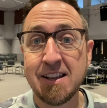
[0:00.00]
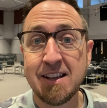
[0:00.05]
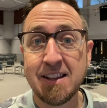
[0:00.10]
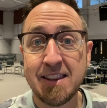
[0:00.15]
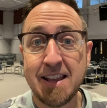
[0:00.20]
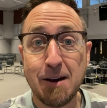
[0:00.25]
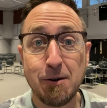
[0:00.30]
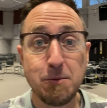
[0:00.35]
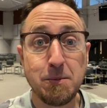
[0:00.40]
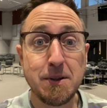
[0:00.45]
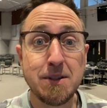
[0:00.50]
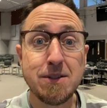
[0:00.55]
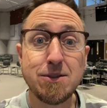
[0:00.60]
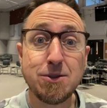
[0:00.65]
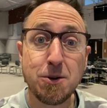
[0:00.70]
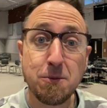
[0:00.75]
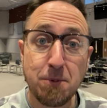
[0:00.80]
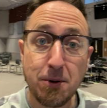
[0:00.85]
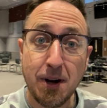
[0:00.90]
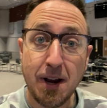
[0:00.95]
That would be
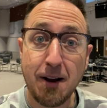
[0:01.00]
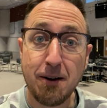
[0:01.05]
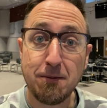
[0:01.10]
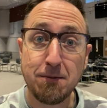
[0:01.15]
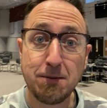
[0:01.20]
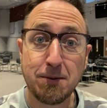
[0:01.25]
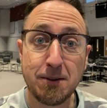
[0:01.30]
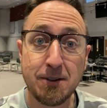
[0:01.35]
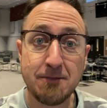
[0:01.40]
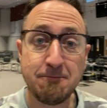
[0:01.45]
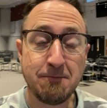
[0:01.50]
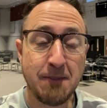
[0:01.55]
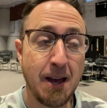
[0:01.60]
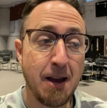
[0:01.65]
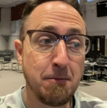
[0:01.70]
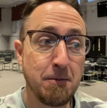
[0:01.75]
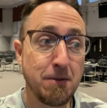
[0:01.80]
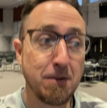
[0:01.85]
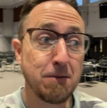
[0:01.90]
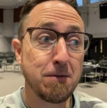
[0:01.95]
super helpful.
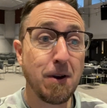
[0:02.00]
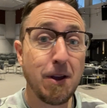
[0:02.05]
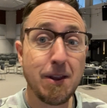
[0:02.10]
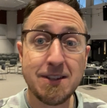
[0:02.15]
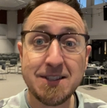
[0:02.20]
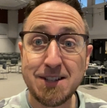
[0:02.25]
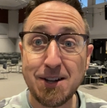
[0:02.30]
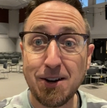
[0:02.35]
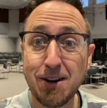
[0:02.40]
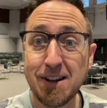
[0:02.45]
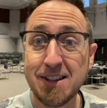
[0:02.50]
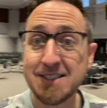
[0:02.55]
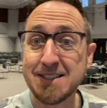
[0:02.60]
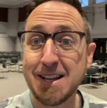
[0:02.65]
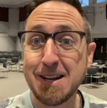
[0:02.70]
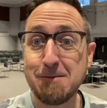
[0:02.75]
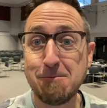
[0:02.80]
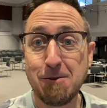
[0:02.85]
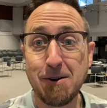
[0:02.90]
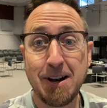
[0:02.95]
If you're volunteering on
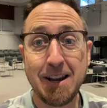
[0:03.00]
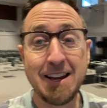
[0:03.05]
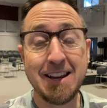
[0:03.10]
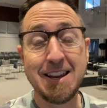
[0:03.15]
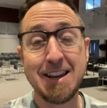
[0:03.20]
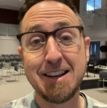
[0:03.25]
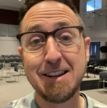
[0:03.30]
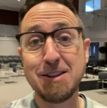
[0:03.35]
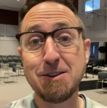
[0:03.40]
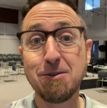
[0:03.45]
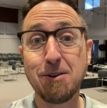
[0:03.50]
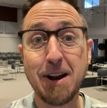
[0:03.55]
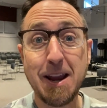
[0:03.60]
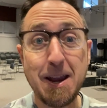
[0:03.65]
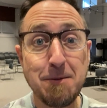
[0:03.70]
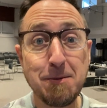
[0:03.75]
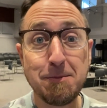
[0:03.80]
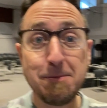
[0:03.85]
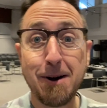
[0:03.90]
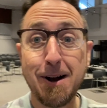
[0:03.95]
Sunday morning and you're
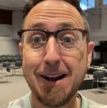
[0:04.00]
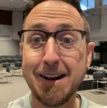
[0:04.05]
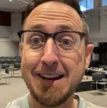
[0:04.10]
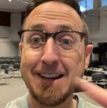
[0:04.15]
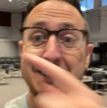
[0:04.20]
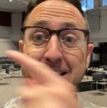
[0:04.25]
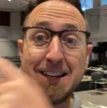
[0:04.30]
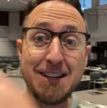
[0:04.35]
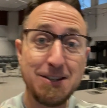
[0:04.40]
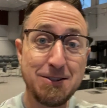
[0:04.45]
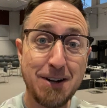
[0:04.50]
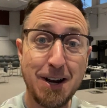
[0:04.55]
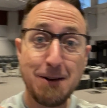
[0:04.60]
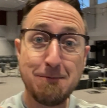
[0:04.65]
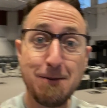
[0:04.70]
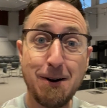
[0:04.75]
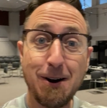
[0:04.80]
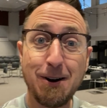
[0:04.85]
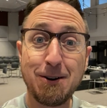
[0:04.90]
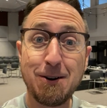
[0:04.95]
able-bodied, can you try to
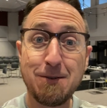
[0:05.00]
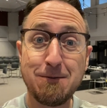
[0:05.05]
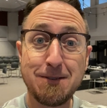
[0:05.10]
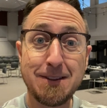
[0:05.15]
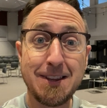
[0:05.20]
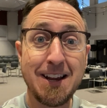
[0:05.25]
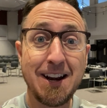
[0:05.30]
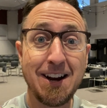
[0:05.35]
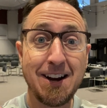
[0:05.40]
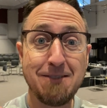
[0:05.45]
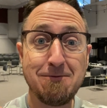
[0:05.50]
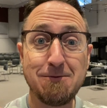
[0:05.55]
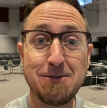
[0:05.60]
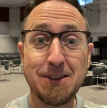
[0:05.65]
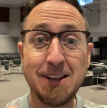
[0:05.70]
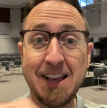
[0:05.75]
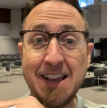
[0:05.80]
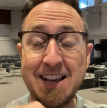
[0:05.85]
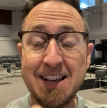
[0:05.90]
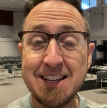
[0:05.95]
park over there, and
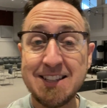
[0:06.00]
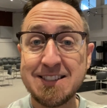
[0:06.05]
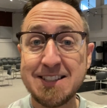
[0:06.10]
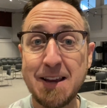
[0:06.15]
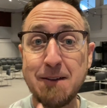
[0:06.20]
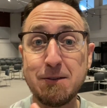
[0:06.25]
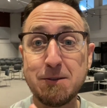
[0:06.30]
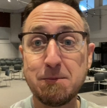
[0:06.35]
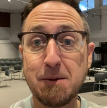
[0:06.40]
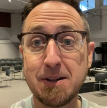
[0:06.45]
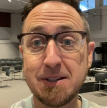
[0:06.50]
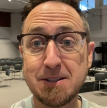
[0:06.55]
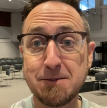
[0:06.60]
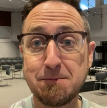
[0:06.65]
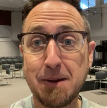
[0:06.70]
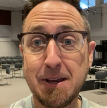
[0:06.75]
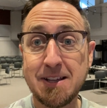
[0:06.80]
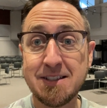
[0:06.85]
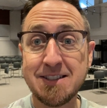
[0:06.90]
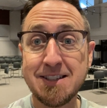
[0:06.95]
we'll save as much
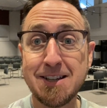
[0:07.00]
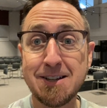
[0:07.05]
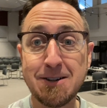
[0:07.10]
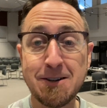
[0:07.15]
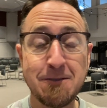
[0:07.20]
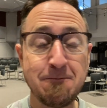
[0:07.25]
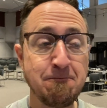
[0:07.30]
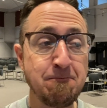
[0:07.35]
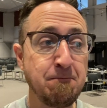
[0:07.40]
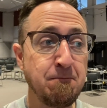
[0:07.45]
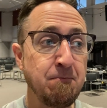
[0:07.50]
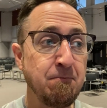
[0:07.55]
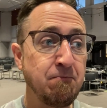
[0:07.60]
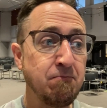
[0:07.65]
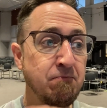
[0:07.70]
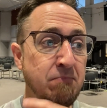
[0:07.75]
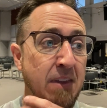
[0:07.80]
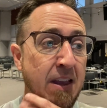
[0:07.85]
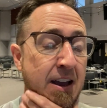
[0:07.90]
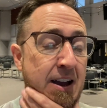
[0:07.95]
space here.
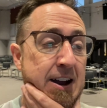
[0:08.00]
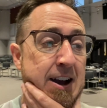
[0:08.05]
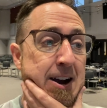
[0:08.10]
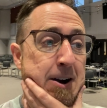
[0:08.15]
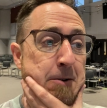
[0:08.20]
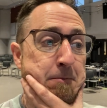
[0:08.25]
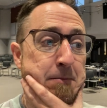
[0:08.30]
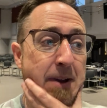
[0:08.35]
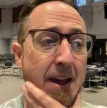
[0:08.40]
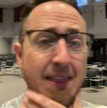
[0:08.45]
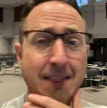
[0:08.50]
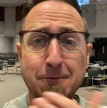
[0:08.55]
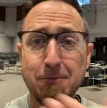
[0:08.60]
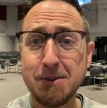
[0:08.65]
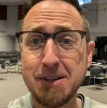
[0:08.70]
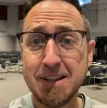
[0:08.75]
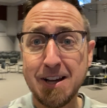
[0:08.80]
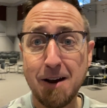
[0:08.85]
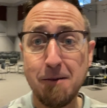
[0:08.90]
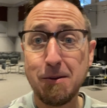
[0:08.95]
And then when
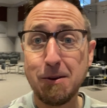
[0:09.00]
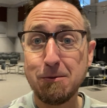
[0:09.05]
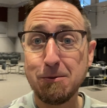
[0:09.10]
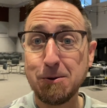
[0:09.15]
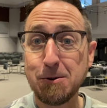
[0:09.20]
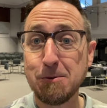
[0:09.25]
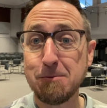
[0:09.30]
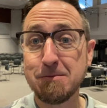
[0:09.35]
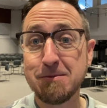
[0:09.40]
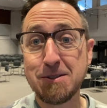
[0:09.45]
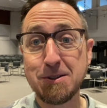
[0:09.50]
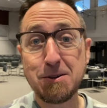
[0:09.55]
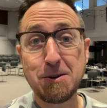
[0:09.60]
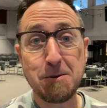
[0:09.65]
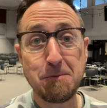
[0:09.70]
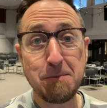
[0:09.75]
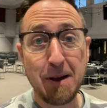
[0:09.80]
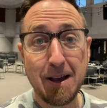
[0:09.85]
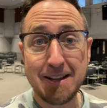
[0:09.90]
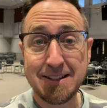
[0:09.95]
you come in the room, do
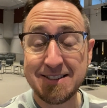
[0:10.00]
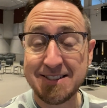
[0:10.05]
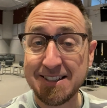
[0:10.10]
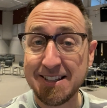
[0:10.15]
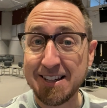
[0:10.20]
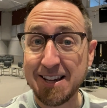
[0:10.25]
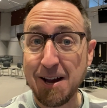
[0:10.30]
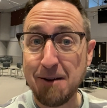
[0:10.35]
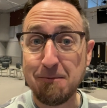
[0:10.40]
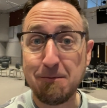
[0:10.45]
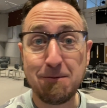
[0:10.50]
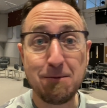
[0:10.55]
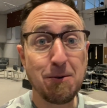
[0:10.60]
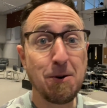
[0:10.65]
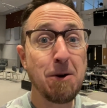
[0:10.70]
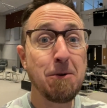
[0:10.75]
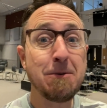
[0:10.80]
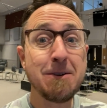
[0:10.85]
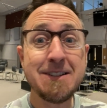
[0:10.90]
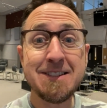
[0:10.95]
your best to come
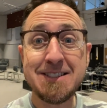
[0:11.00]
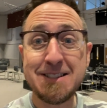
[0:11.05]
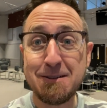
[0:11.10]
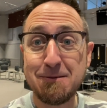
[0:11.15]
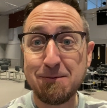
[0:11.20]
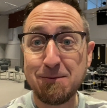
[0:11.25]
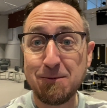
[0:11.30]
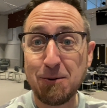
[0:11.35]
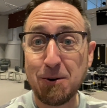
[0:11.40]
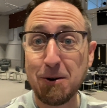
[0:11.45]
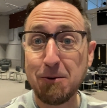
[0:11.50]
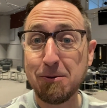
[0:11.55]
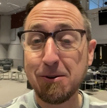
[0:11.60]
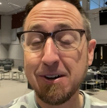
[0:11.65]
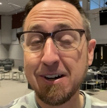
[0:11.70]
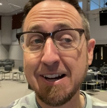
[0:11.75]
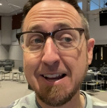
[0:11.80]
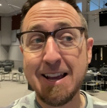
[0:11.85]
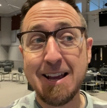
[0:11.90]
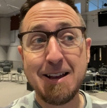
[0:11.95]
forward, sit
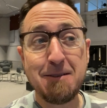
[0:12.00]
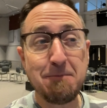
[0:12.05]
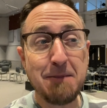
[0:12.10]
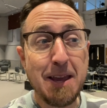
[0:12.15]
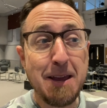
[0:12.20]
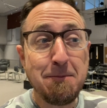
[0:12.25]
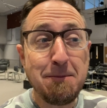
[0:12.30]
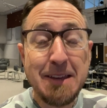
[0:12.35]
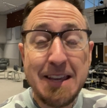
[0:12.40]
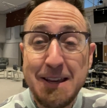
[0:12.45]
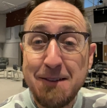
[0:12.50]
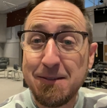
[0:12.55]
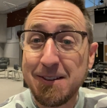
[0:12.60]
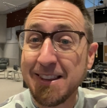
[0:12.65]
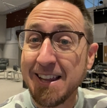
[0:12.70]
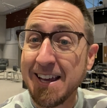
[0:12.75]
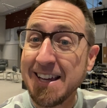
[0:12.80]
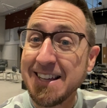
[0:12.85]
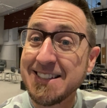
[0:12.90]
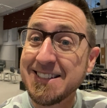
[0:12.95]
forward, maybe even
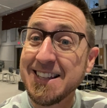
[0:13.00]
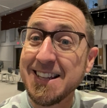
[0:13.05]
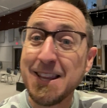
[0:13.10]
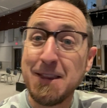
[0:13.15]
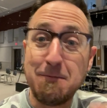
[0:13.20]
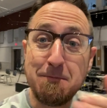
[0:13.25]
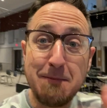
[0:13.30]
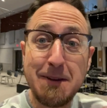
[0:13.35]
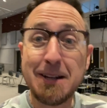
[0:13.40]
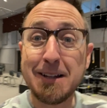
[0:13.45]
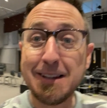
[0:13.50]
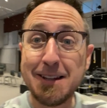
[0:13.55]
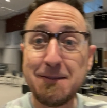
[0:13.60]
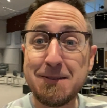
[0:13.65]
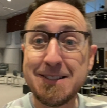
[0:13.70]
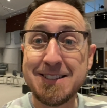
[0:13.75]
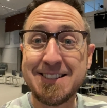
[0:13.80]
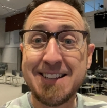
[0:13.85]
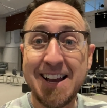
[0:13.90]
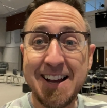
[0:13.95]
like sit in the middle of
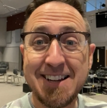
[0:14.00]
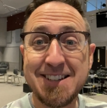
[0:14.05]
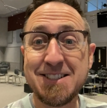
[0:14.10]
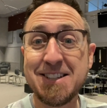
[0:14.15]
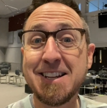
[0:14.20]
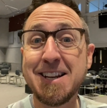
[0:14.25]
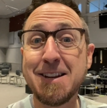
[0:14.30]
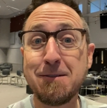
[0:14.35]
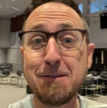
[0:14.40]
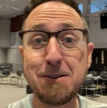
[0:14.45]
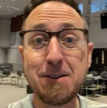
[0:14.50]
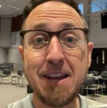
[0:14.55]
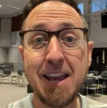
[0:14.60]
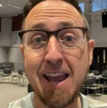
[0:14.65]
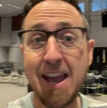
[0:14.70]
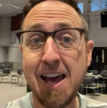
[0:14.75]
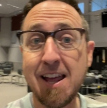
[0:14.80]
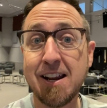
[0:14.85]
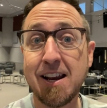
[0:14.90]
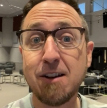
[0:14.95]
a section if you
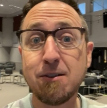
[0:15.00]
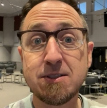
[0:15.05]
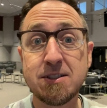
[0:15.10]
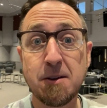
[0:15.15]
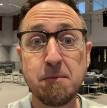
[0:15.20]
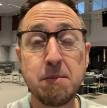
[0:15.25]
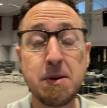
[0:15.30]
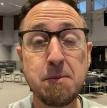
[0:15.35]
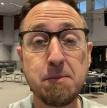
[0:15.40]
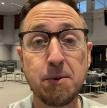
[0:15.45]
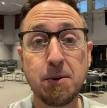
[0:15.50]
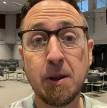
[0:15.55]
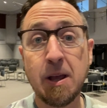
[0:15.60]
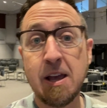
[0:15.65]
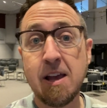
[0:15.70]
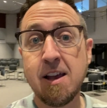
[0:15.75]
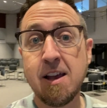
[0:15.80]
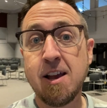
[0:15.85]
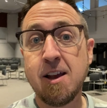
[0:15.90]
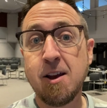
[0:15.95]
can. I know some people,
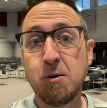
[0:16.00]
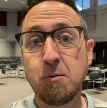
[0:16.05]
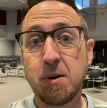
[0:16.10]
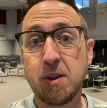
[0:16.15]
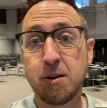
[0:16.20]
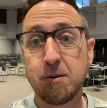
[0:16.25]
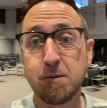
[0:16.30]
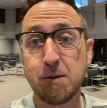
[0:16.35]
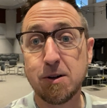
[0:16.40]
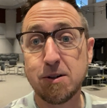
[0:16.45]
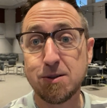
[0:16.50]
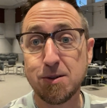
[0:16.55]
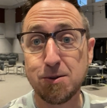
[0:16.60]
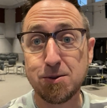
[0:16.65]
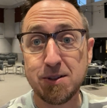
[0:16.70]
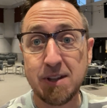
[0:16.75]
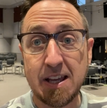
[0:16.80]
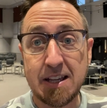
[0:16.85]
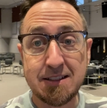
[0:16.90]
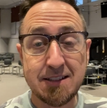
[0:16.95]
whether for
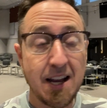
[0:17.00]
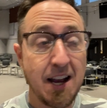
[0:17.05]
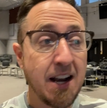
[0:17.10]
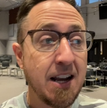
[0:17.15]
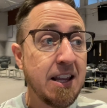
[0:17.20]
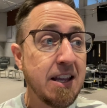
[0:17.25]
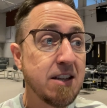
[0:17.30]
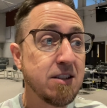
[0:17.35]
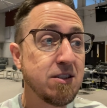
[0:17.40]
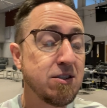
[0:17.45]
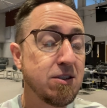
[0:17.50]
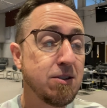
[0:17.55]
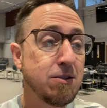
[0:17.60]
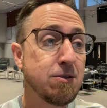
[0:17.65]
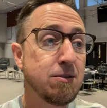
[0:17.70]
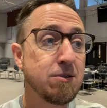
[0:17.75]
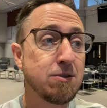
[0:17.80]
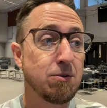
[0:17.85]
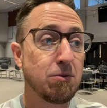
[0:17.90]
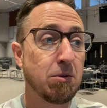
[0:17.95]
social anxiety
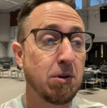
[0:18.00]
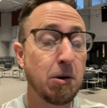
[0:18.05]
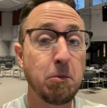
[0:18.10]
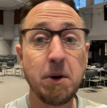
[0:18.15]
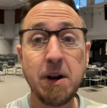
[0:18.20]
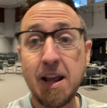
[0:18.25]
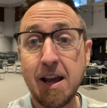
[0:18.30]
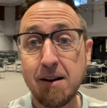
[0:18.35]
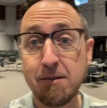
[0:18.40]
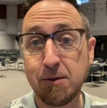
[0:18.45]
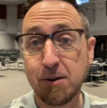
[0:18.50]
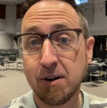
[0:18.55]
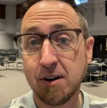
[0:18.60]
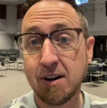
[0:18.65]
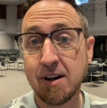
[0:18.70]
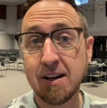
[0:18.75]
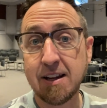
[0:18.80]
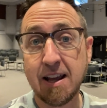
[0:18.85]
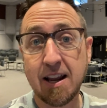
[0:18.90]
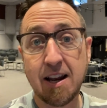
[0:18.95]
issues or
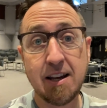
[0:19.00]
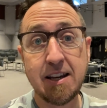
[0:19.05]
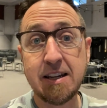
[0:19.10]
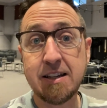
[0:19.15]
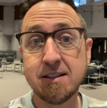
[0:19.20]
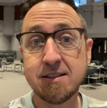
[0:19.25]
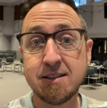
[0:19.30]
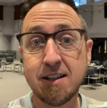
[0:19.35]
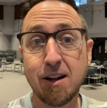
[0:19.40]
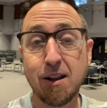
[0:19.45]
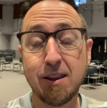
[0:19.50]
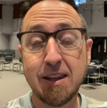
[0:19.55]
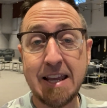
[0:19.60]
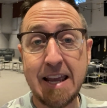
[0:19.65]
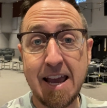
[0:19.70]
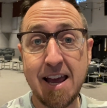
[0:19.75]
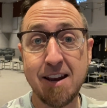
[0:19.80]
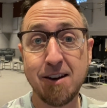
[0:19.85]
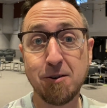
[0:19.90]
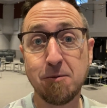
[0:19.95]
whatever, kind of need to sit on the
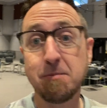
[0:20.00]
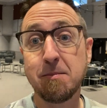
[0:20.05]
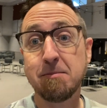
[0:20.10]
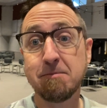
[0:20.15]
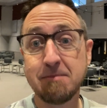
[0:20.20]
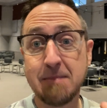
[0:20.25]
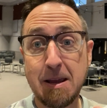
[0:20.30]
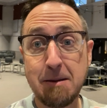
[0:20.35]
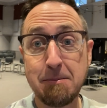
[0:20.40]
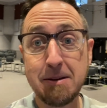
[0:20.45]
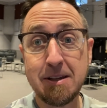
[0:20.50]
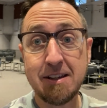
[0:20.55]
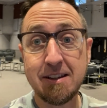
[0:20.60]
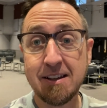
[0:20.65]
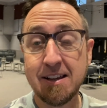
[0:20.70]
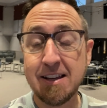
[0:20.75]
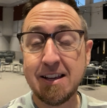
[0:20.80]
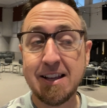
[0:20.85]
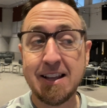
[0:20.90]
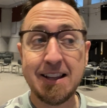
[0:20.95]
end, or maybe
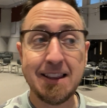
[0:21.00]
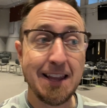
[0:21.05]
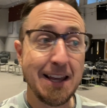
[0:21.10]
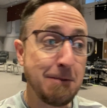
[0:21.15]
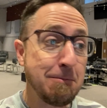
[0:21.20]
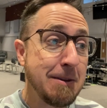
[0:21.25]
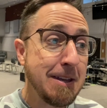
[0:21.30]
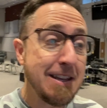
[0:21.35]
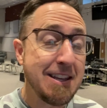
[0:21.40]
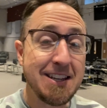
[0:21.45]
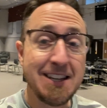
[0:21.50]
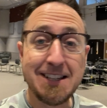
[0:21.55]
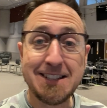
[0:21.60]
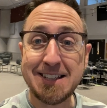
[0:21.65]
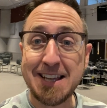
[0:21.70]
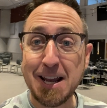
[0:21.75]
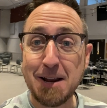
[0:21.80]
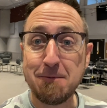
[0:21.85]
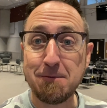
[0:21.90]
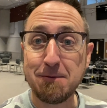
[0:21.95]
like me, you need
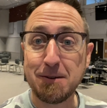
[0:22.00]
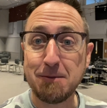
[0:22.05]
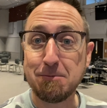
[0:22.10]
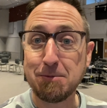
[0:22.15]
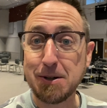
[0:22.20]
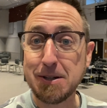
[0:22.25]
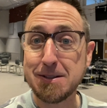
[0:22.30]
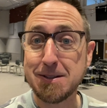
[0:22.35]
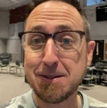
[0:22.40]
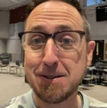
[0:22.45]
to get up for preach the